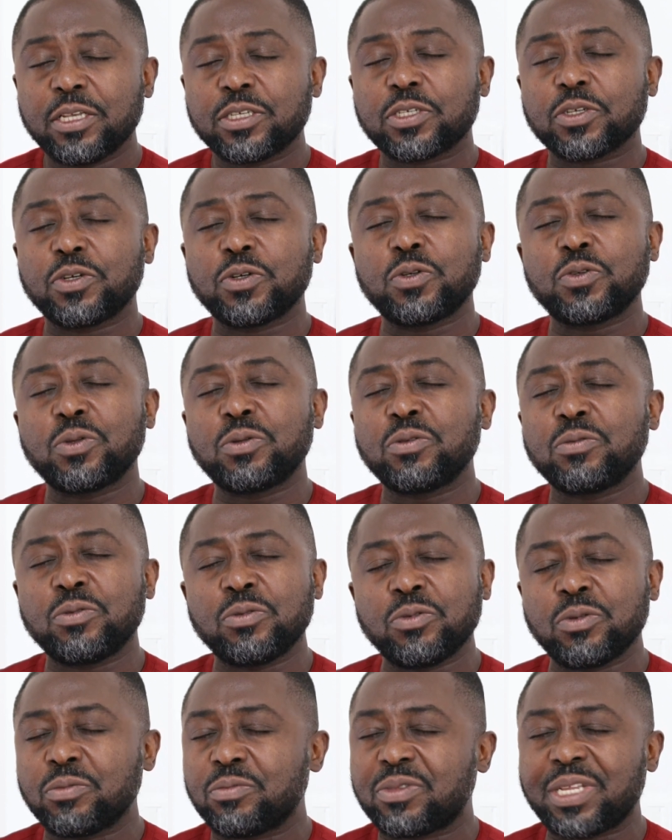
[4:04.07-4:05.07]
So
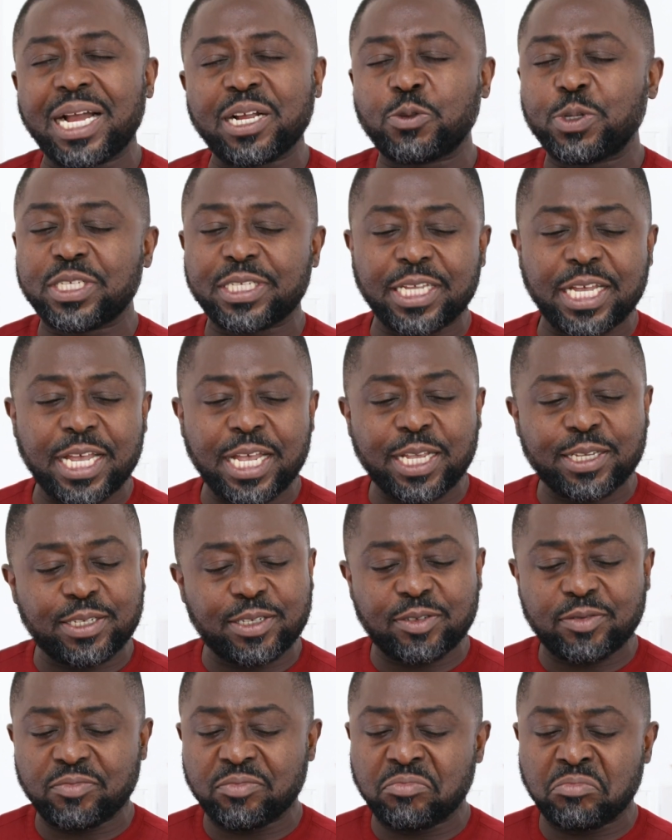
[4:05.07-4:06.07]
tongue
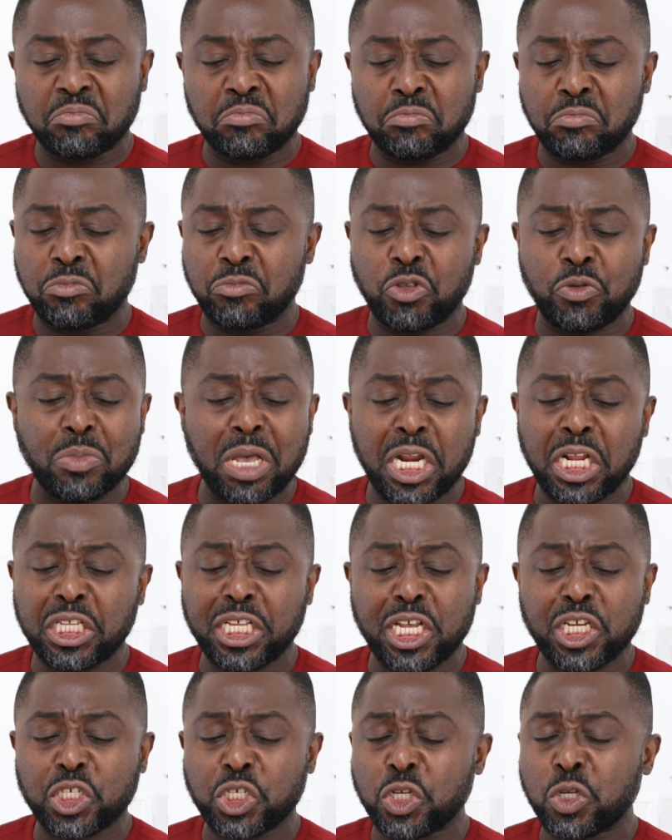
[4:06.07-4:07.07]
twisters,
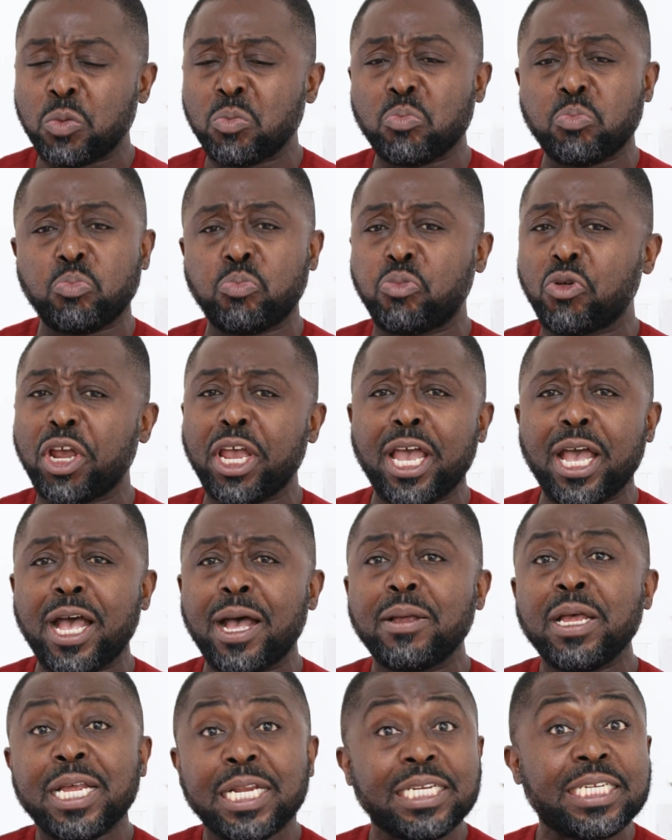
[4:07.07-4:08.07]
meditation,
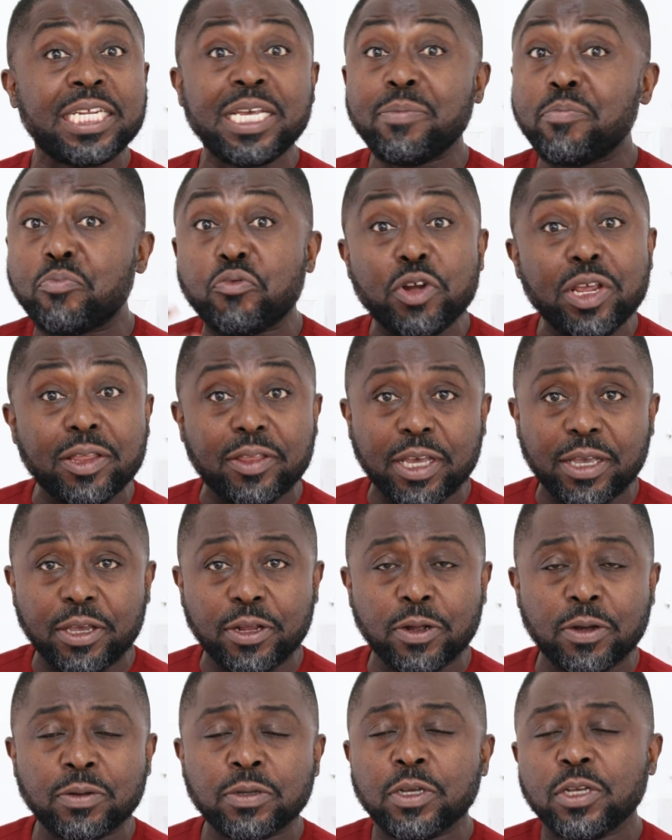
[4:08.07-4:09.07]
prayer, deep breathing,
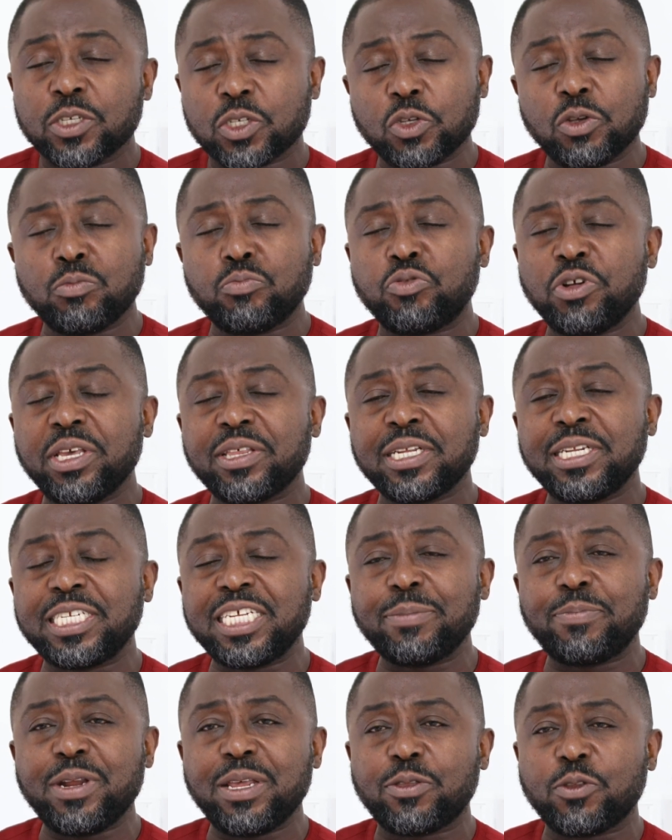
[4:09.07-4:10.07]
you know, so you breathe in
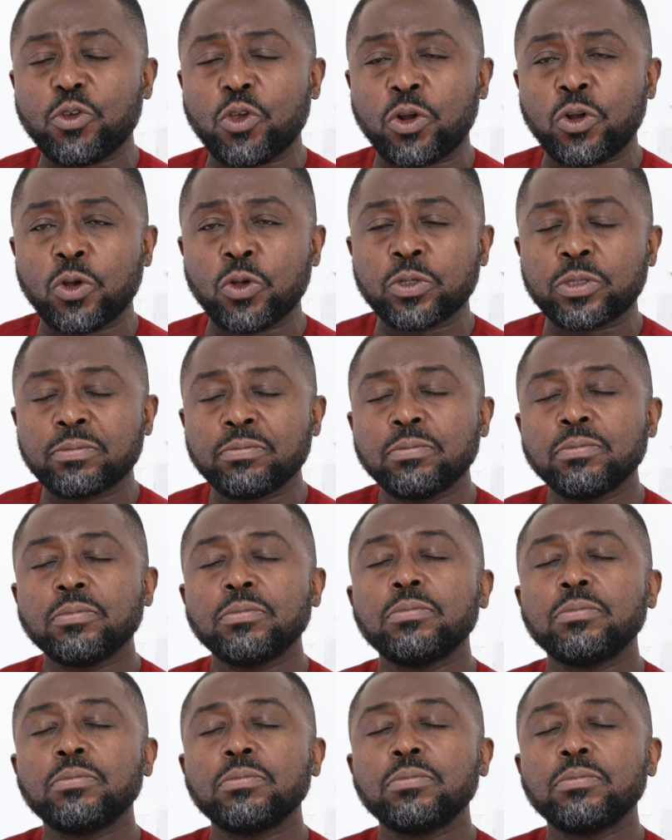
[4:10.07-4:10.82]
deeply through your nose.